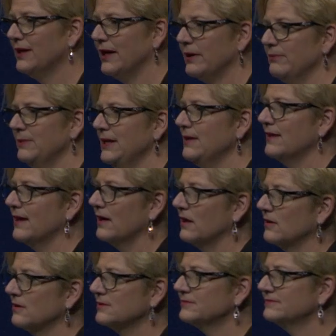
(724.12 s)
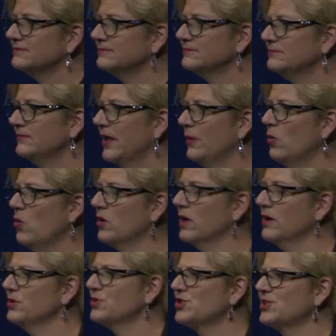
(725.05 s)
like me there. They won't
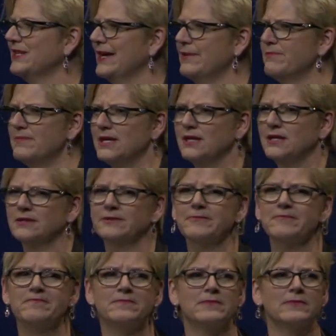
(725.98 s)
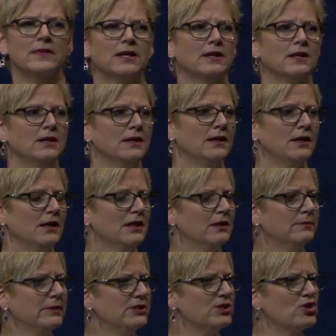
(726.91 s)
understand me. The
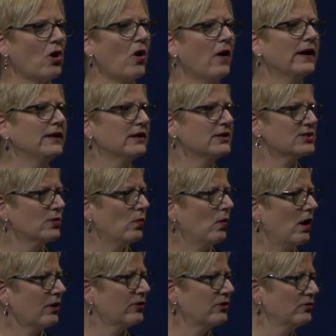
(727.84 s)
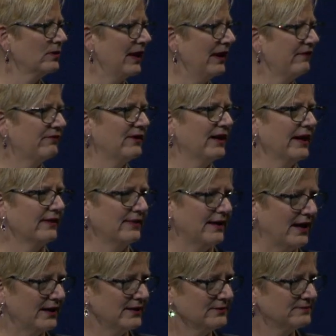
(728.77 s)
majority doesn't walk through life like
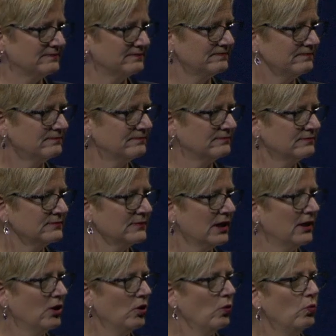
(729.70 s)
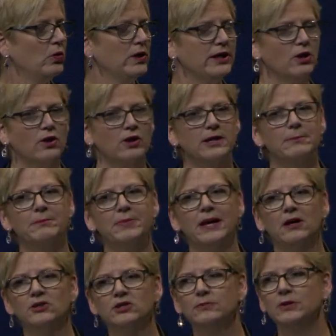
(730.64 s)
that. We are
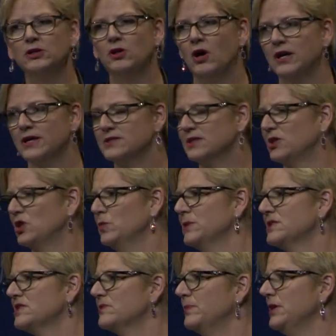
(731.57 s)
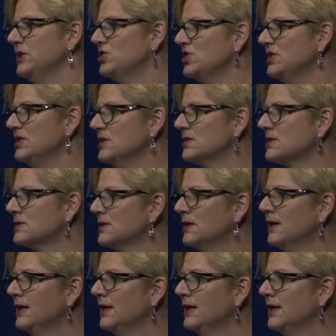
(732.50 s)
compelled to belong as a human species.